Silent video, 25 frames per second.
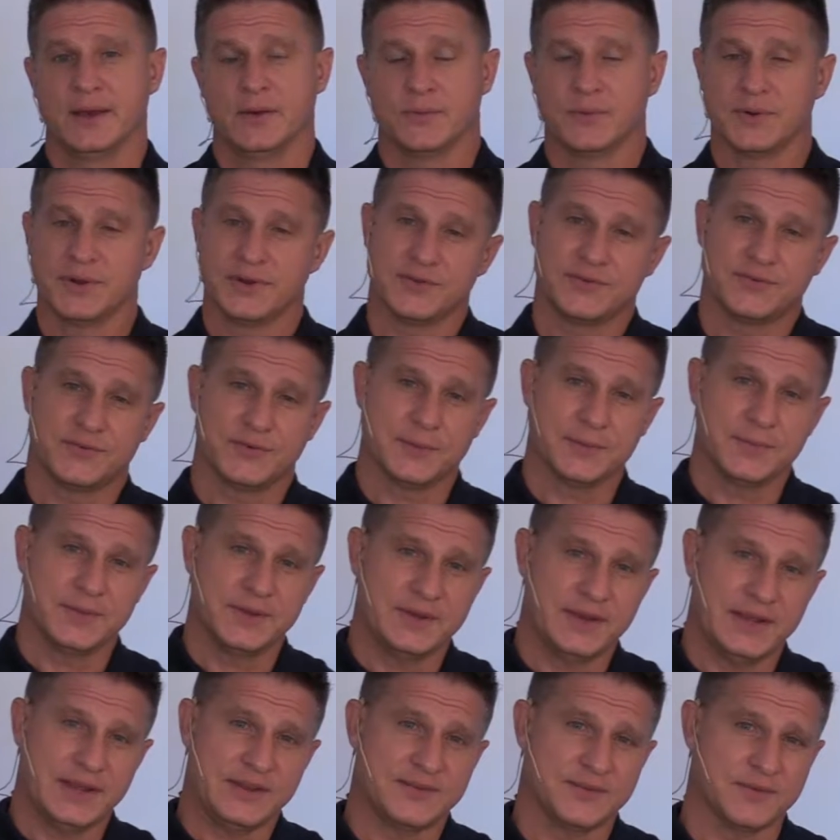One is from the
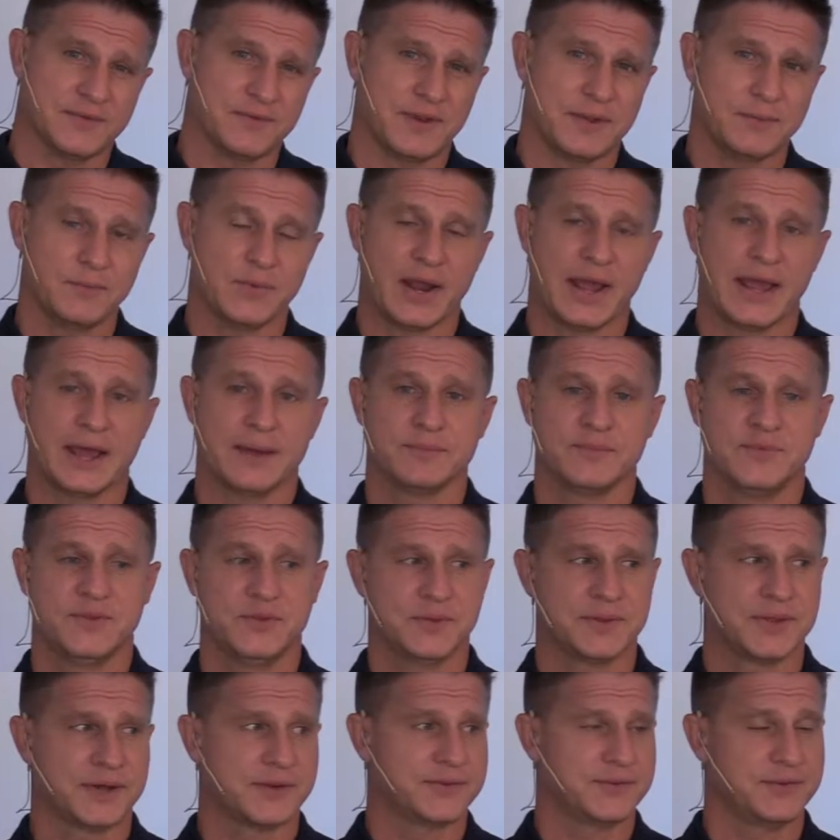days of Abraham,
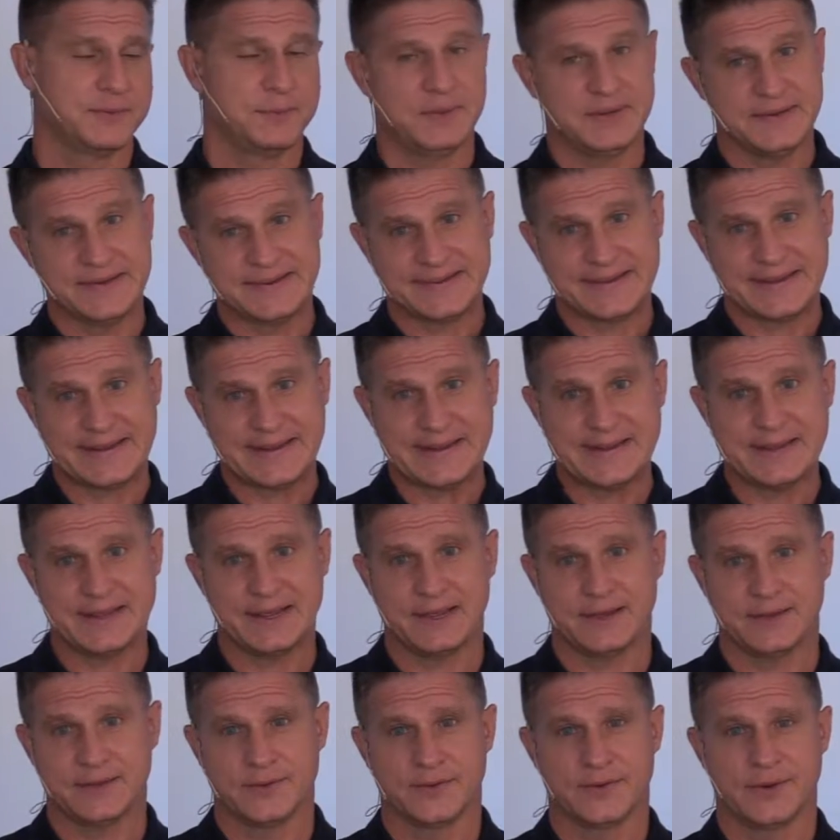2000
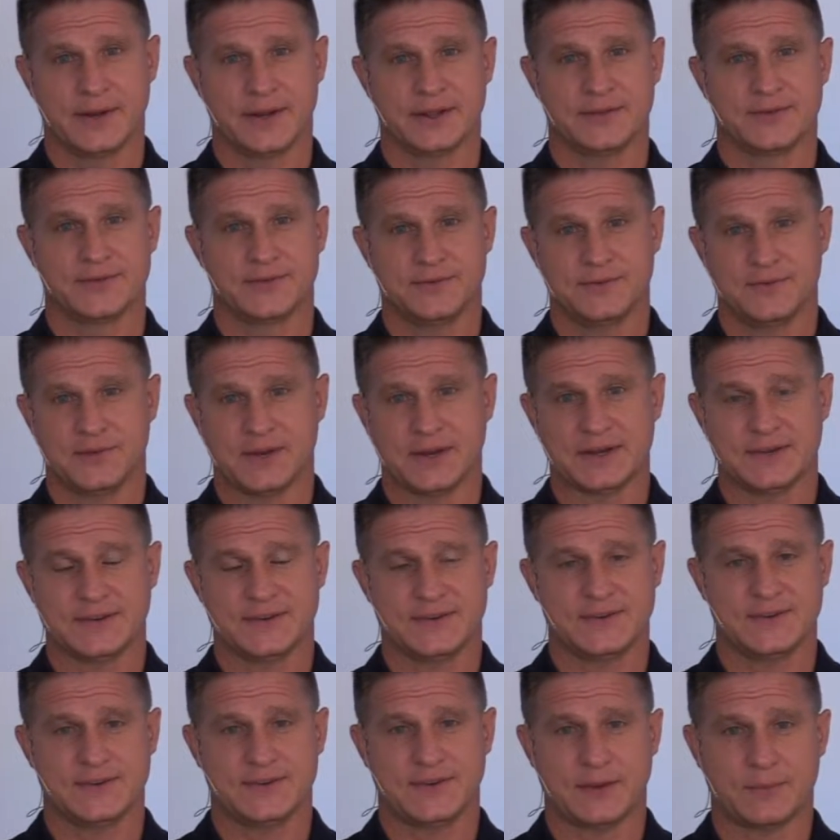BC, in the writings of
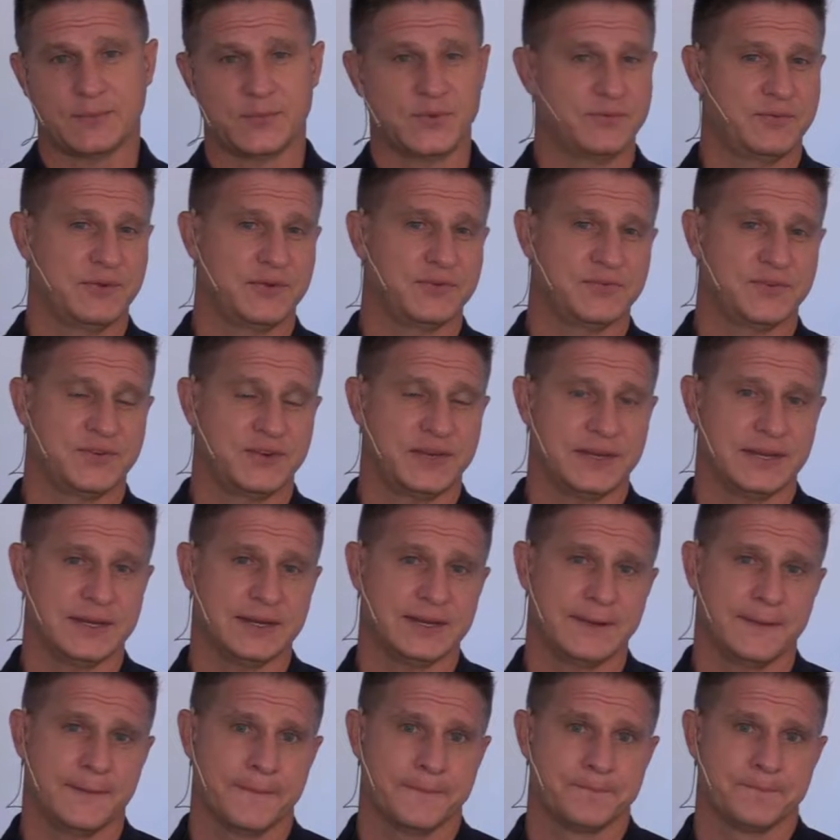Genesis chapter
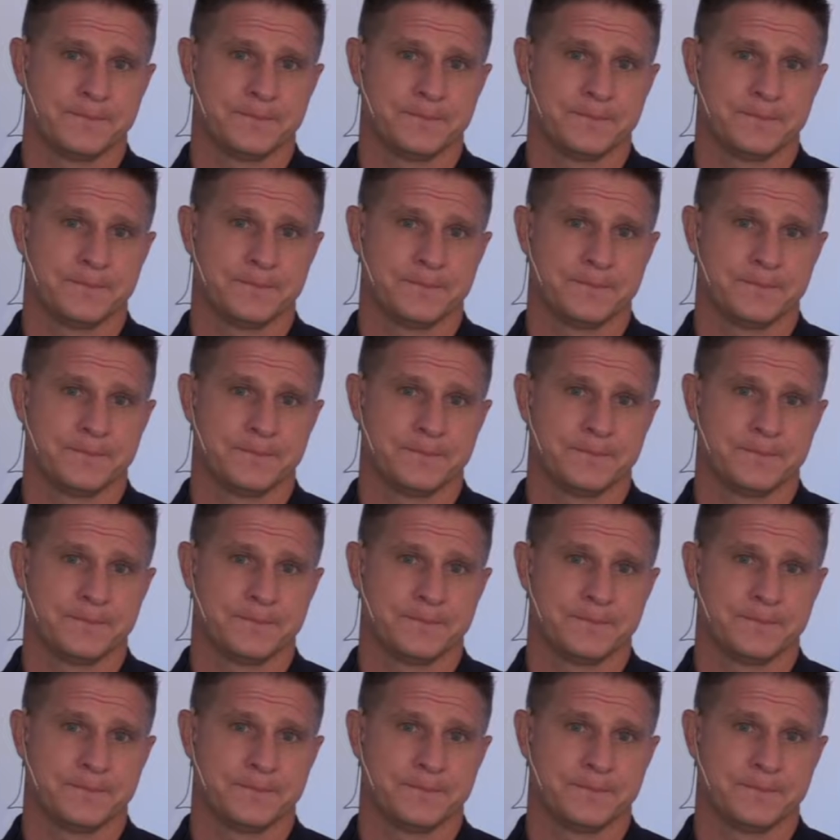15.